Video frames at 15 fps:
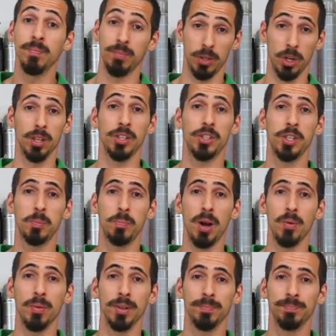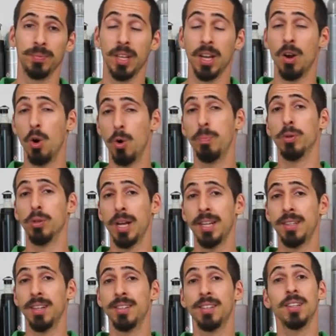Knowledge is power. Hope you
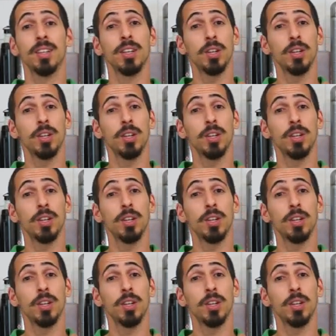liked it,